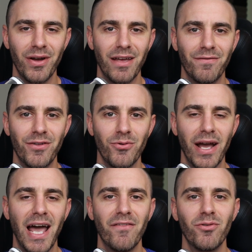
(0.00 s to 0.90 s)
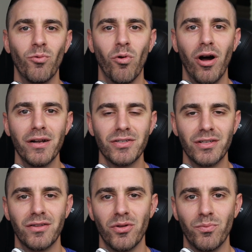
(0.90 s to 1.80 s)
If you haven't
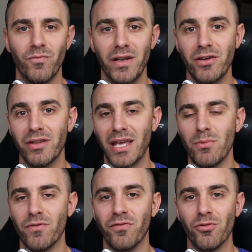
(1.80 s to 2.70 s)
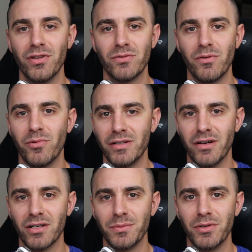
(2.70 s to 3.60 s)
watched the video that came before this one where I
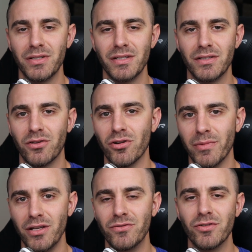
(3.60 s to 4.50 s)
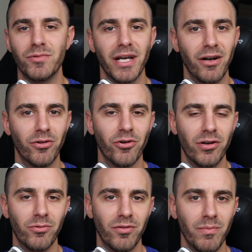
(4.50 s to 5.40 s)
talked about this, you go to my YouTube channel,
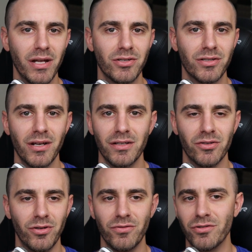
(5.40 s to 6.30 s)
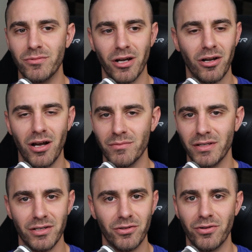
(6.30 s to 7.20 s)
Coding with Mitch, so youtube.com
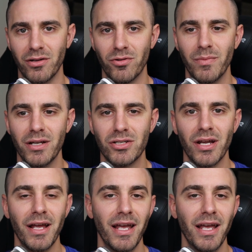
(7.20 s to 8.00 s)
slash coding with Mitch.